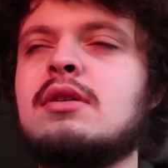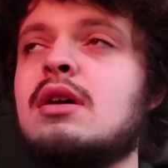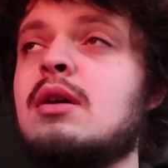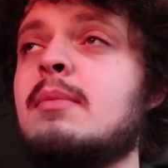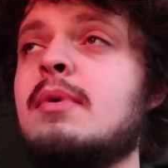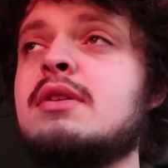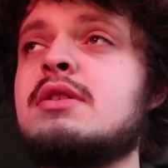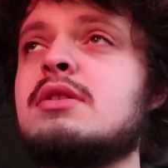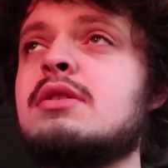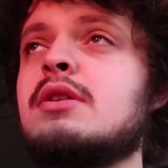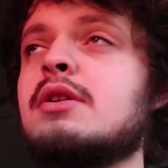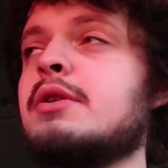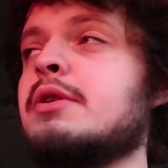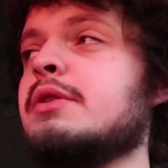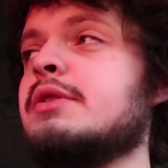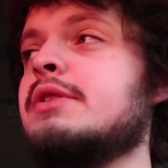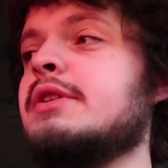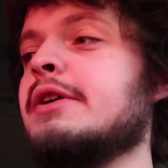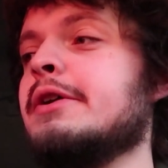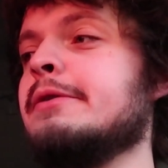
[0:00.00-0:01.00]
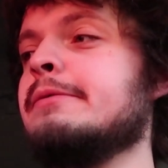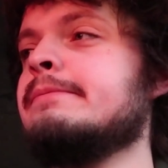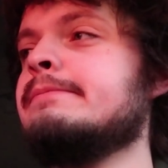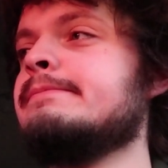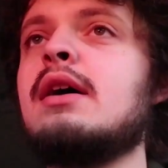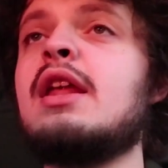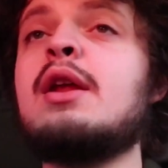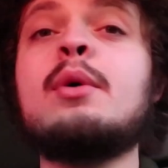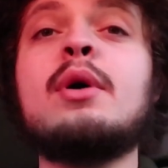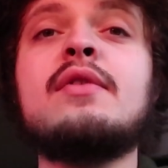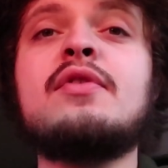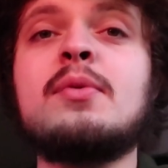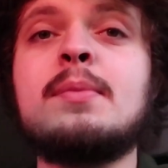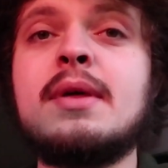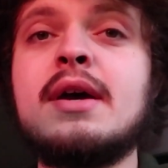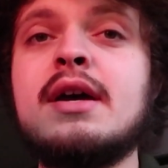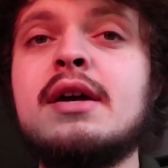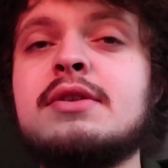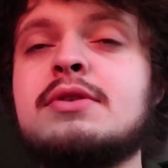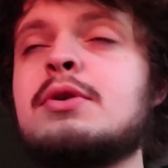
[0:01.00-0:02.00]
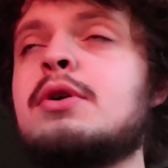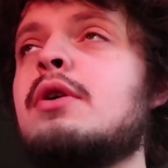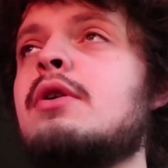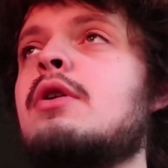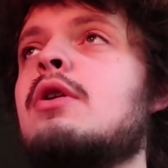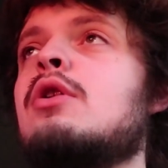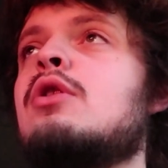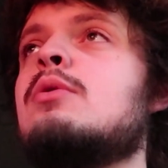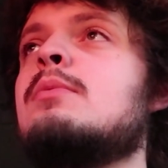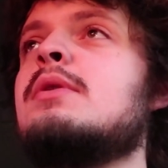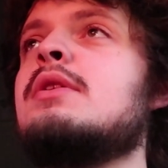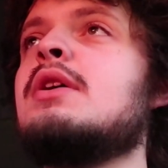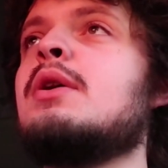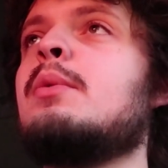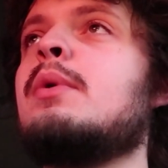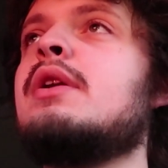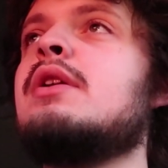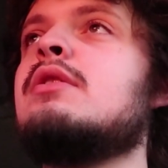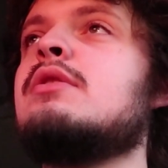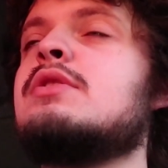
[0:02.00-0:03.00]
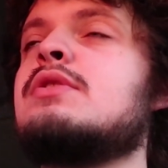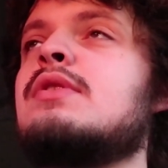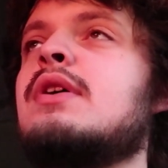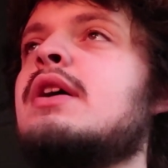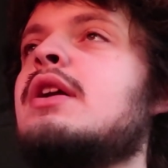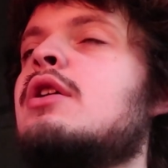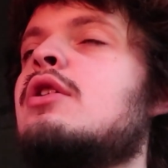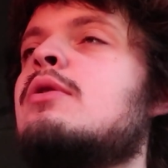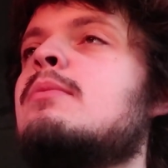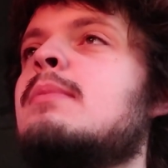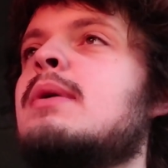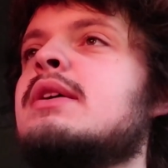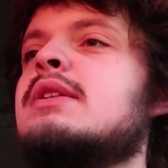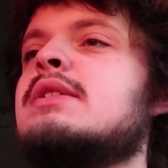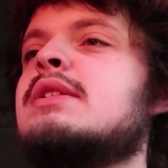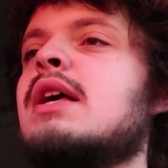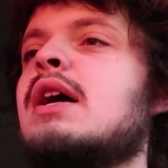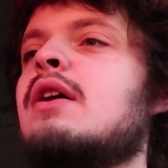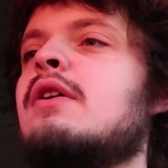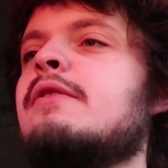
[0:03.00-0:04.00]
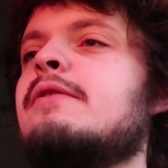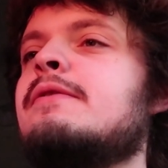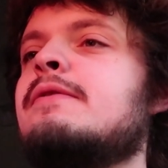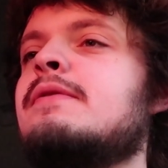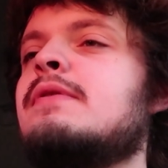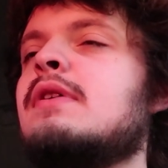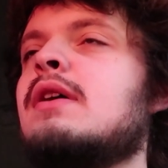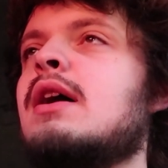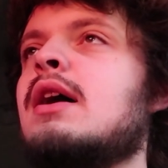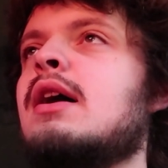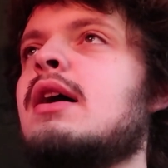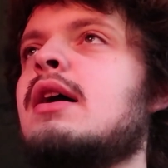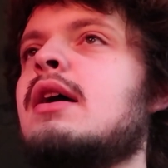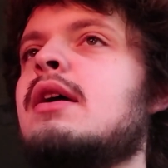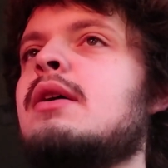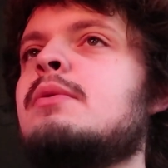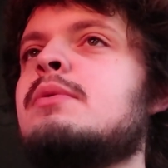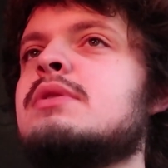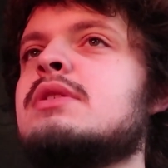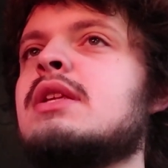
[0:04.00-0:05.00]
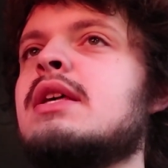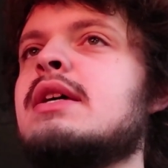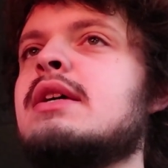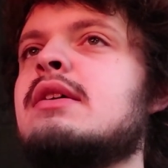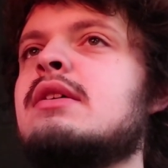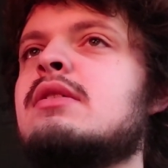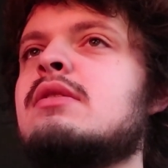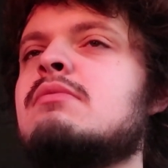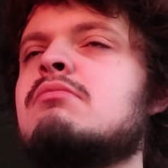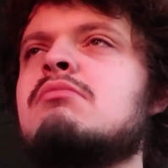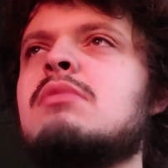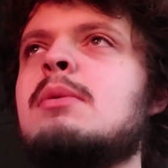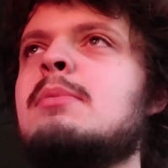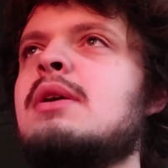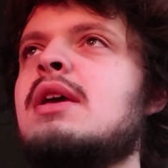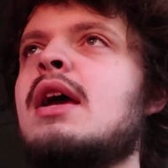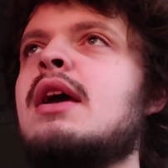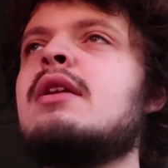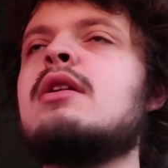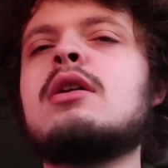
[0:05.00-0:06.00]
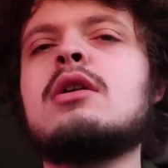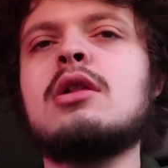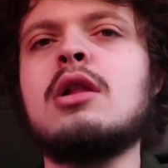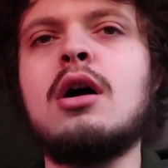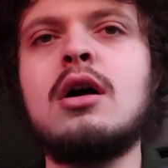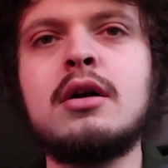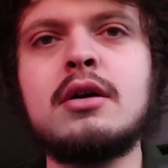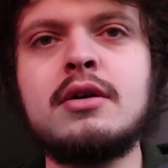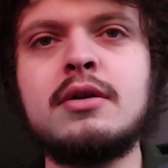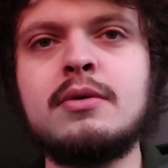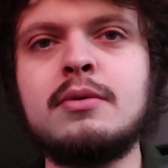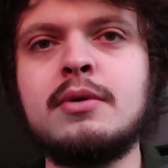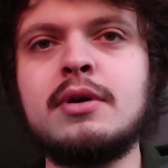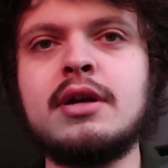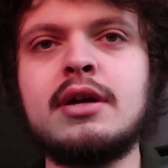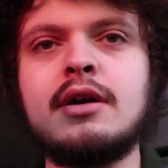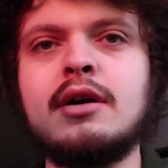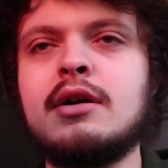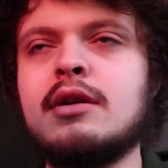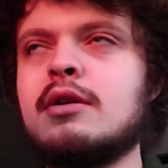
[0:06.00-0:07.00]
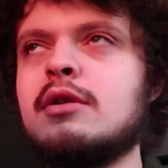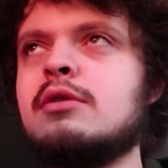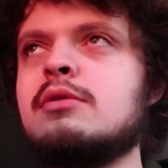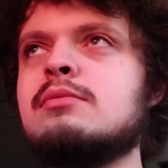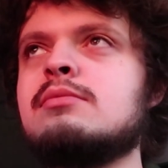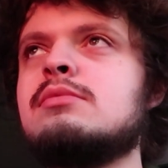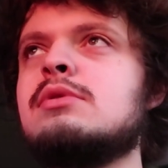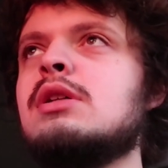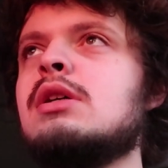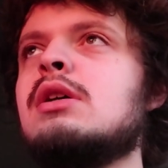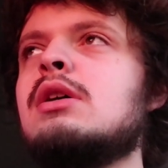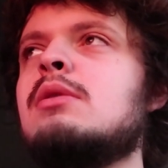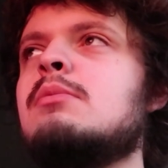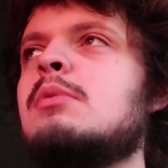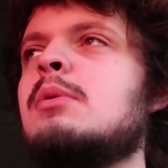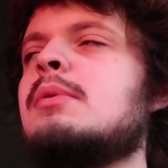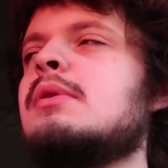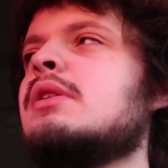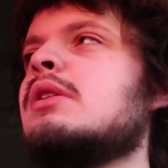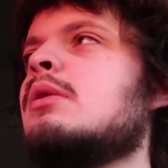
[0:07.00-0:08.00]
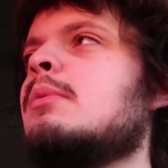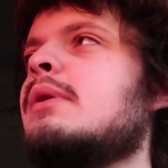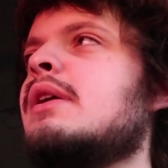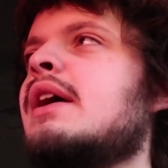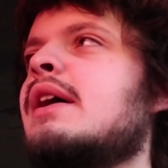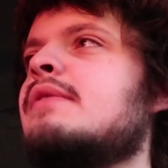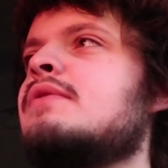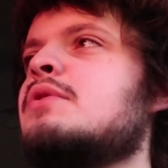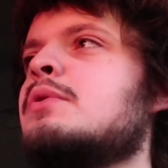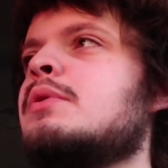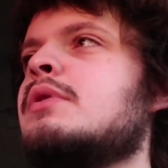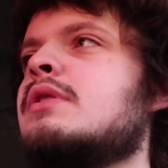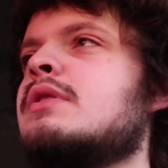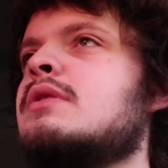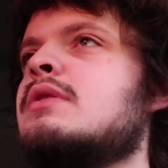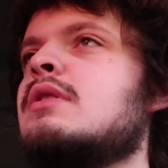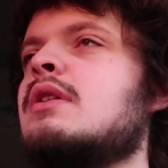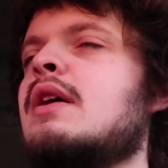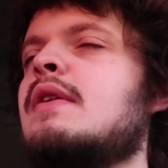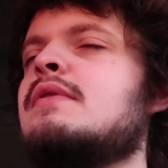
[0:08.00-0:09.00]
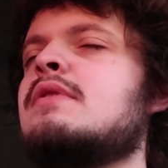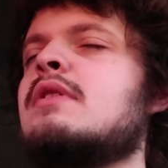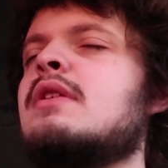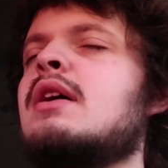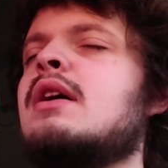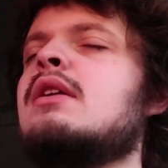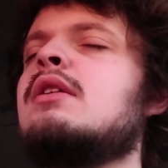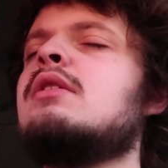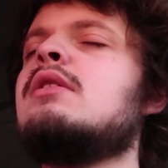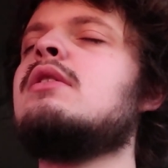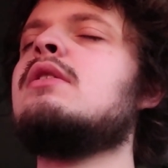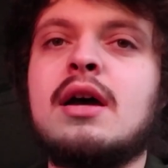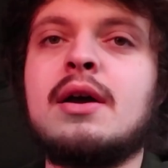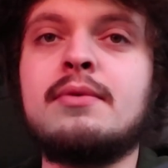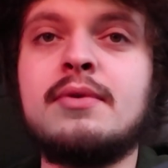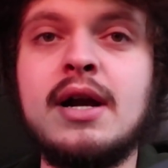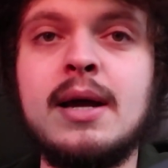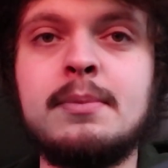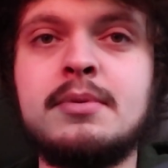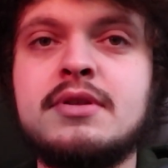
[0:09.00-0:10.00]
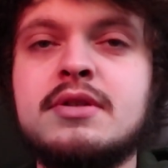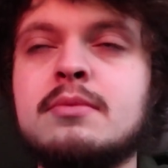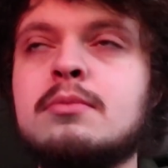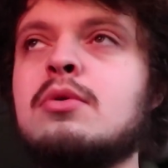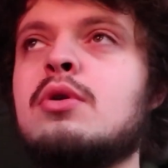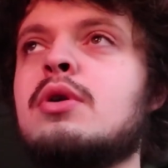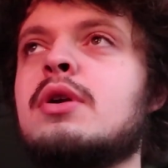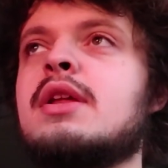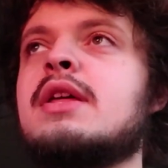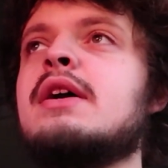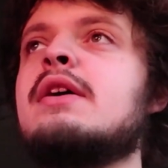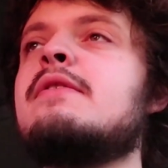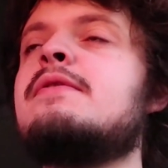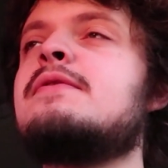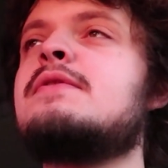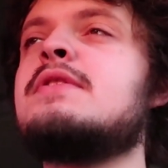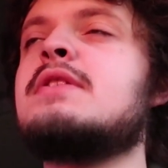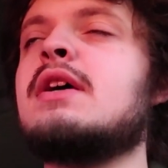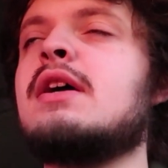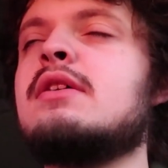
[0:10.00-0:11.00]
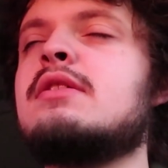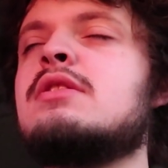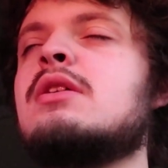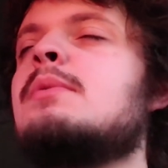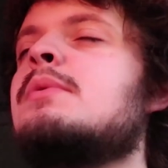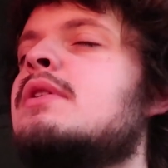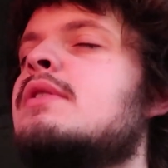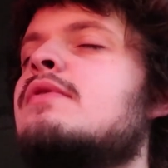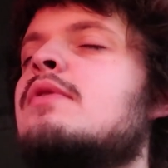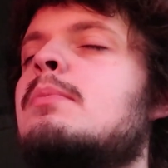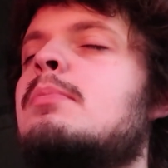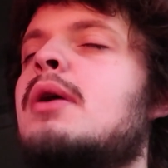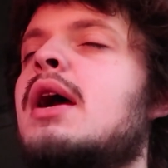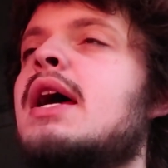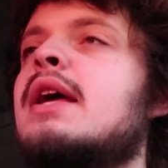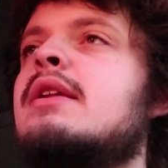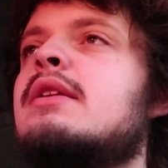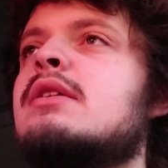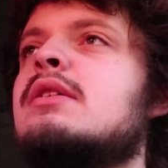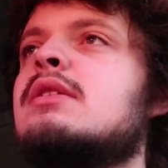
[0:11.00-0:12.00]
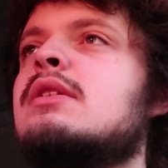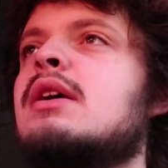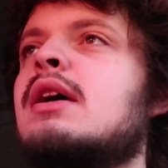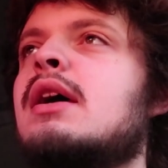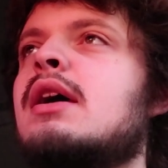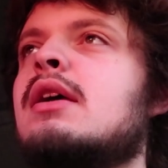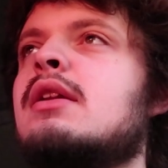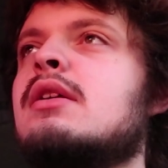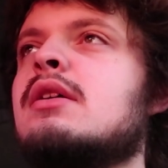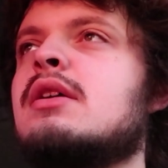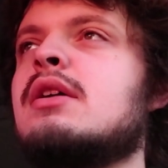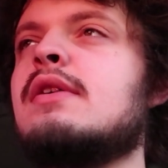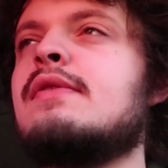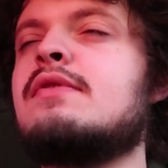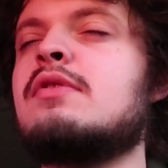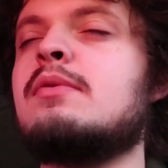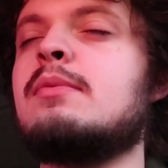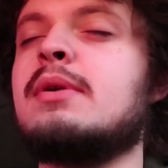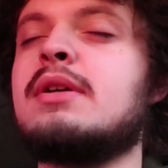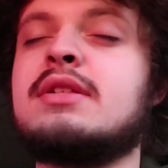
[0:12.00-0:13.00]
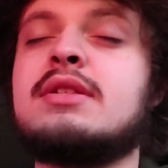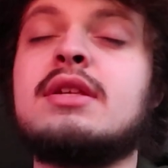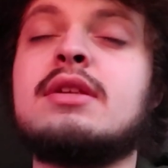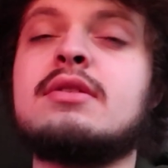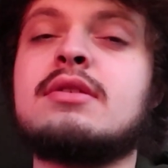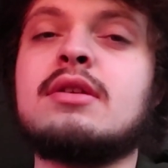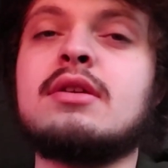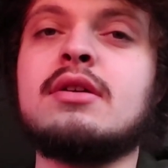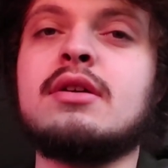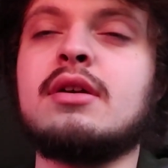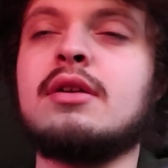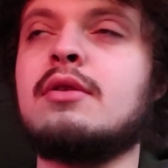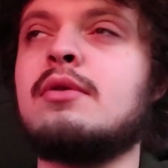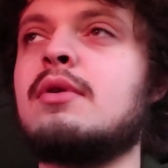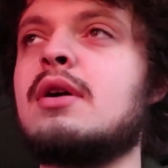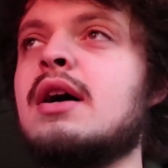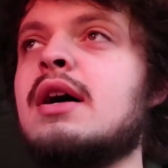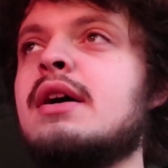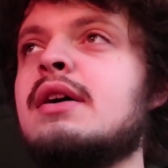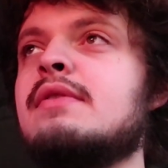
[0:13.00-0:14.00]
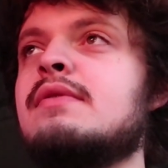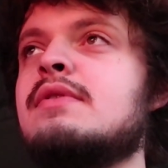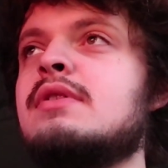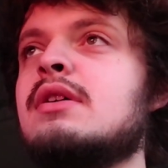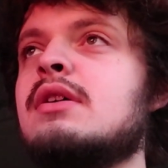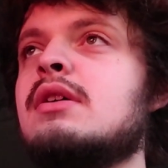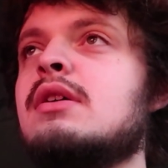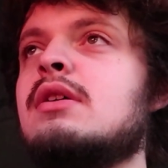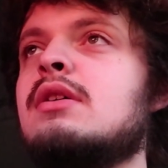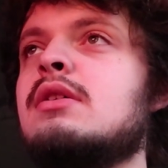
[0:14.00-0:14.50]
I imagine they're good too. Anyway, from there I took her home and then went straight home myself. It was like maybe 8 o'clock when I got home. Maybe a little bit afterwards, after that. I wrapped some more gifts. I had something for Brandon and a gift for my sister had arrived.